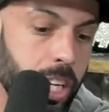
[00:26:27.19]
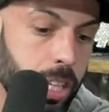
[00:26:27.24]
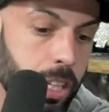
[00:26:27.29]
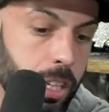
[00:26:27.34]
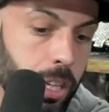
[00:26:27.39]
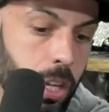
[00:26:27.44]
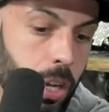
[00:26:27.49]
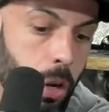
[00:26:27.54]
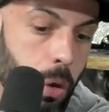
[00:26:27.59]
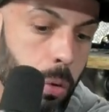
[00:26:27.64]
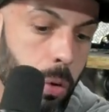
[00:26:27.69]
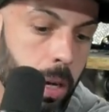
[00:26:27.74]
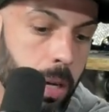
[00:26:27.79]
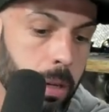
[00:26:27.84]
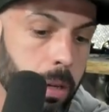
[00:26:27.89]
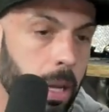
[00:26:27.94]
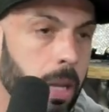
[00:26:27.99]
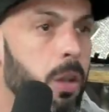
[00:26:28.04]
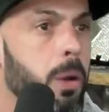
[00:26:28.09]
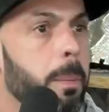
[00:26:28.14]

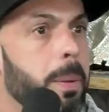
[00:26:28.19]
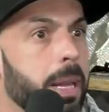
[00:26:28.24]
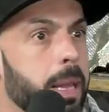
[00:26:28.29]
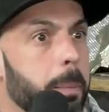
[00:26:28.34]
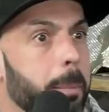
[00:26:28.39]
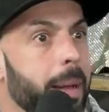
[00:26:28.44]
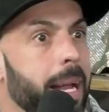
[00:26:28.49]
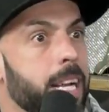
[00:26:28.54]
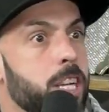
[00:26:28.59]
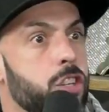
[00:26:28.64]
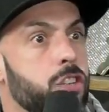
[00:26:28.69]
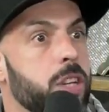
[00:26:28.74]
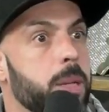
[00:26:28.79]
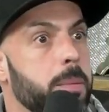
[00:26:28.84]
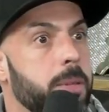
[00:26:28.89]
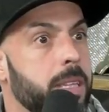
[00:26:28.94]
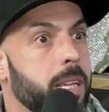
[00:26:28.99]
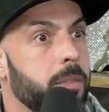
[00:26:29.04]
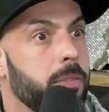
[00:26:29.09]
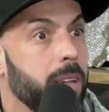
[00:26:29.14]
a little bit of the mainstream
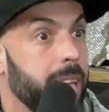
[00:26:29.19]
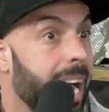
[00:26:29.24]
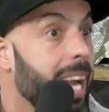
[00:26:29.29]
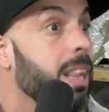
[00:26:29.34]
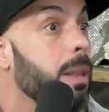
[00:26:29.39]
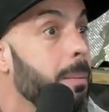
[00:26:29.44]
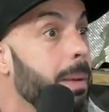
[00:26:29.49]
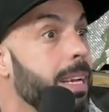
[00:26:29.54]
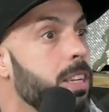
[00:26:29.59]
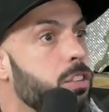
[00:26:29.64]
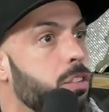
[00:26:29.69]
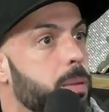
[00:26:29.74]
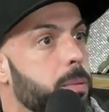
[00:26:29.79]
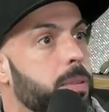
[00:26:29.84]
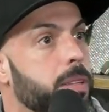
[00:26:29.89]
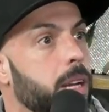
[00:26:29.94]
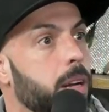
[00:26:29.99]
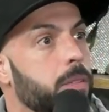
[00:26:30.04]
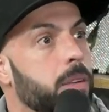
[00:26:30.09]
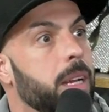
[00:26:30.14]
stuff, a lot of the mainstream
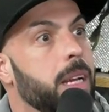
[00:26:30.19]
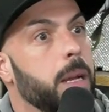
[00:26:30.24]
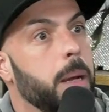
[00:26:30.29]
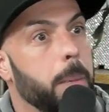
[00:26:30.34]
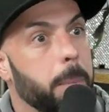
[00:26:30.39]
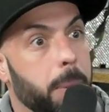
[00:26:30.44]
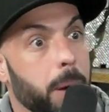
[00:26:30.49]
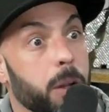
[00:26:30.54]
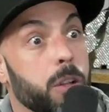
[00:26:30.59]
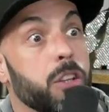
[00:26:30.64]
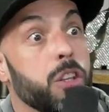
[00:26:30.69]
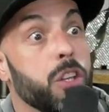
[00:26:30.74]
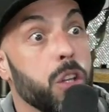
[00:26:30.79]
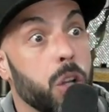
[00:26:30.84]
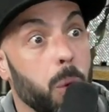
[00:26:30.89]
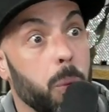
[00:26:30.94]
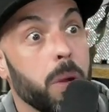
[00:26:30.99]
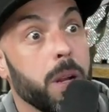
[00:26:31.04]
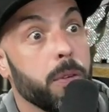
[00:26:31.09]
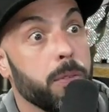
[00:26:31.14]
stuff. But you
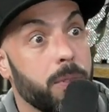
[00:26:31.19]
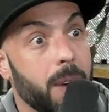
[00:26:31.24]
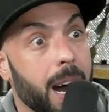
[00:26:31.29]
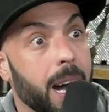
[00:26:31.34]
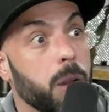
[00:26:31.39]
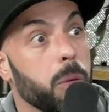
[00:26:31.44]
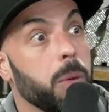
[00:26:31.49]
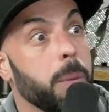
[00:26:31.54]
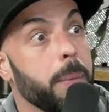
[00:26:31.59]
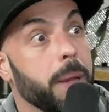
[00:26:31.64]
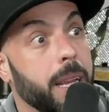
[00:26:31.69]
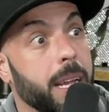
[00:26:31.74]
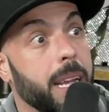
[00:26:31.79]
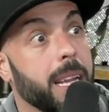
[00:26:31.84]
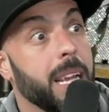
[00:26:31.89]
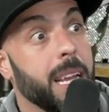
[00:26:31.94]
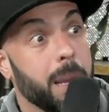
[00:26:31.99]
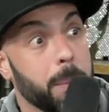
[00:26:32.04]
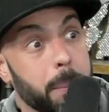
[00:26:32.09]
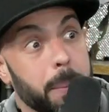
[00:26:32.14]
know what a following
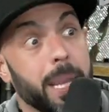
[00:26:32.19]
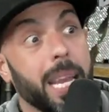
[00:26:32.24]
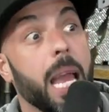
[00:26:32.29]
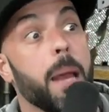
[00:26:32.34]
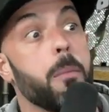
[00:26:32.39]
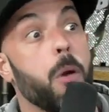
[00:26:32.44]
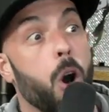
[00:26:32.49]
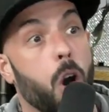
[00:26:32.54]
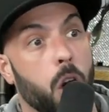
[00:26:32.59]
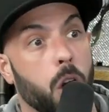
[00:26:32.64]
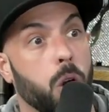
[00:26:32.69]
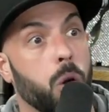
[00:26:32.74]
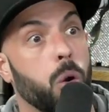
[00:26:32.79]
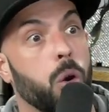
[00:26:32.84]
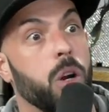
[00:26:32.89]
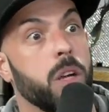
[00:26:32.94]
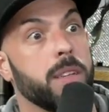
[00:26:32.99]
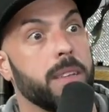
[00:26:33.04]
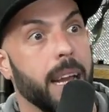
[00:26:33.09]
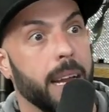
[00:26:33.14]
became
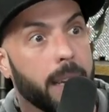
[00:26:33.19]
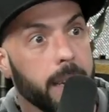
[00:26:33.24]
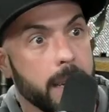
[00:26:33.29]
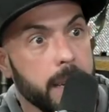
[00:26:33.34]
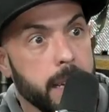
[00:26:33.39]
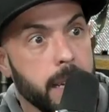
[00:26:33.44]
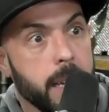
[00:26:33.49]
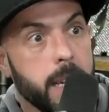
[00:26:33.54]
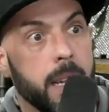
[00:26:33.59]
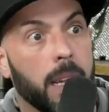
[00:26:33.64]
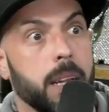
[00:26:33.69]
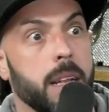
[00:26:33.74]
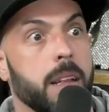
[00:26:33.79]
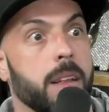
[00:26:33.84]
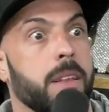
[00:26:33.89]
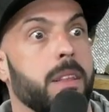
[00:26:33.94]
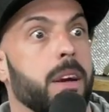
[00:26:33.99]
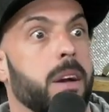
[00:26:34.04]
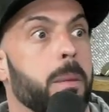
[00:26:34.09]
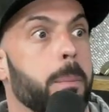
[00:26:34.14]
hardcore? It's like
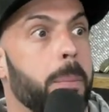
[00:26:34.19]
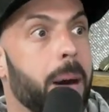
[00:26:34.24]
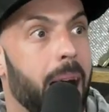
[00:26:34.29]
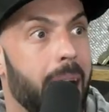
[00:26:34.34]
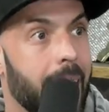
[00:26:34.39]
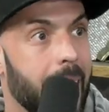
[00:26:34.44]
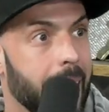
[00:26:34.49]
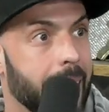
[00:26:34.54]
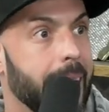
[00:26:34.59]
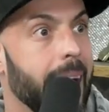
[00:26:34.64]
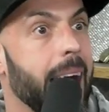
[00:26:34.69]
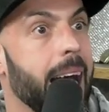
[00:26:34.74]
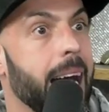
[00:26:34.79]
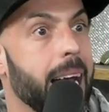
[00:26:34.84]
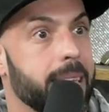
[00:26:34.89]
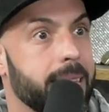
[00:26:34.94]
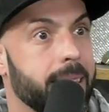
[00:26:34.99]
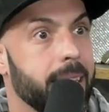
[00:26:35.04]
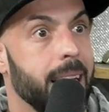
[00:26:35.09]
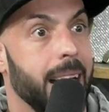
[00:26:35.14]
the
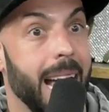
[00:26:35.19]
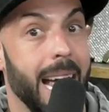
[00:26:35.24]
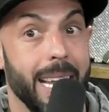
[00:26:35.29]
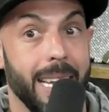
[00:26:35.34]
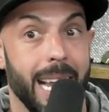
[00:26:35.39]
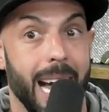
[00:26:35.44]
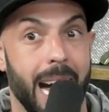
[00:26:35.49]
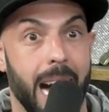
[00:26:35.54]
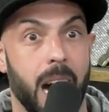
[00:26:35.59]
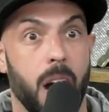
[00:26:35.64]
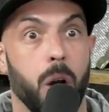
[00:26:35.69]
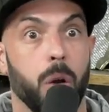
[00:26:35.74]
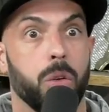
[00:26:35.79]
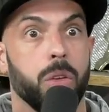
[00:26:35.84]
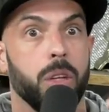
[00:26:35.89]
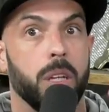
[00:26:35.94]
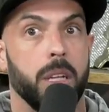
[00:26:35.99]
podcast. Like, mm-hmm. And now